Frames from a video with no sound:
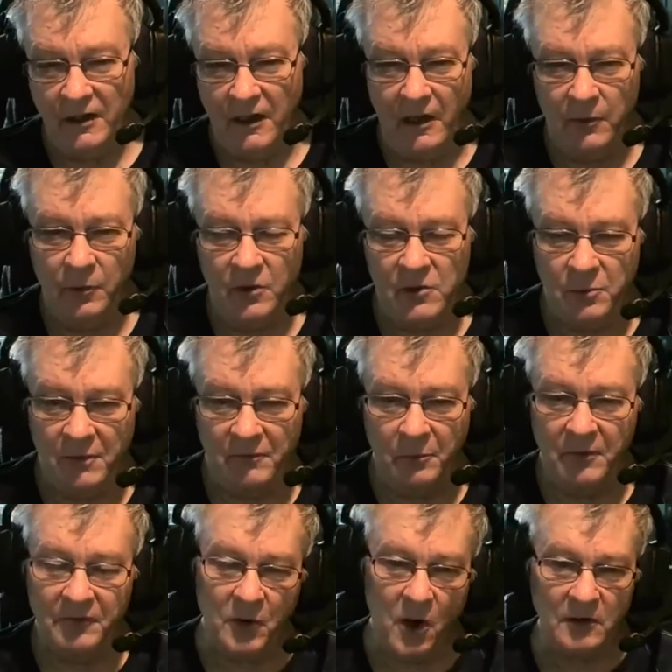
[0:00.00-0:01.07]
In other words, we
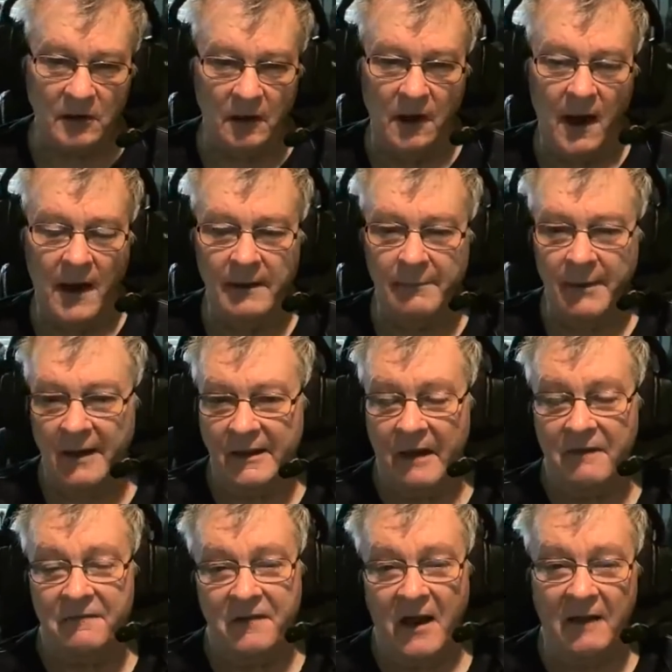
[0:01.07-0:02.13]
talked a lot about
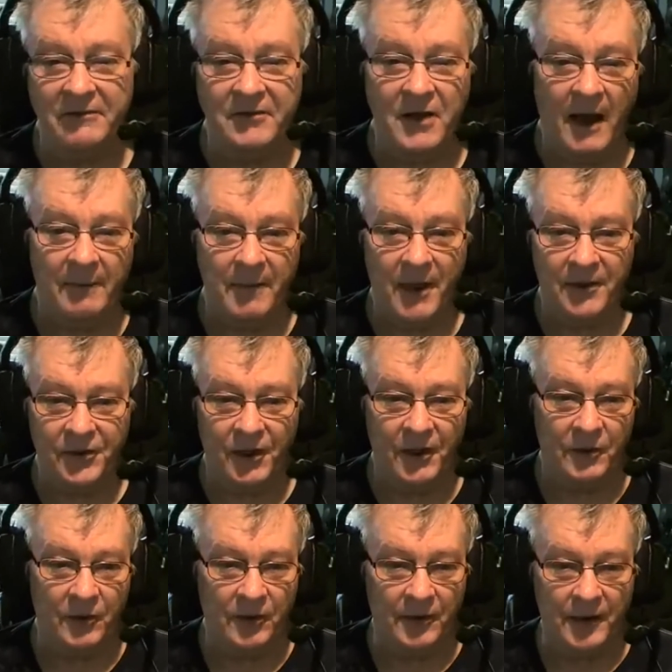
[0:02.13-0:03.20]
that five dot
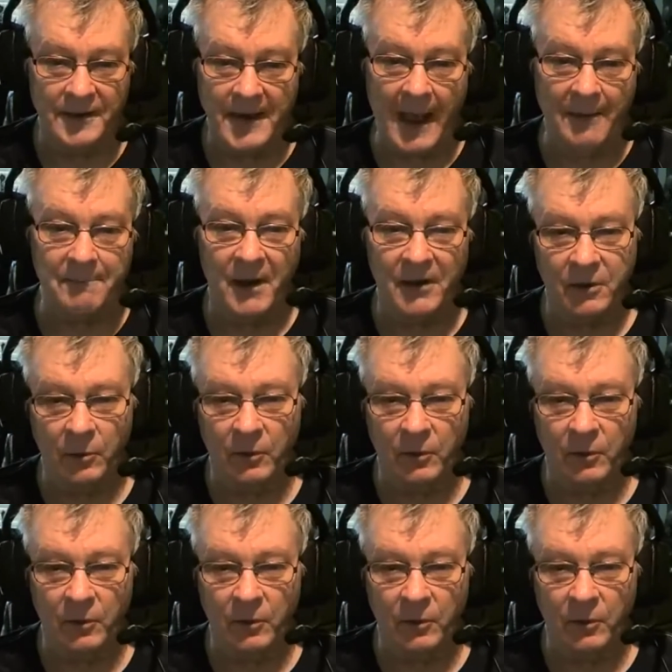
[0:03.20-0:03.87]
method or the dab method,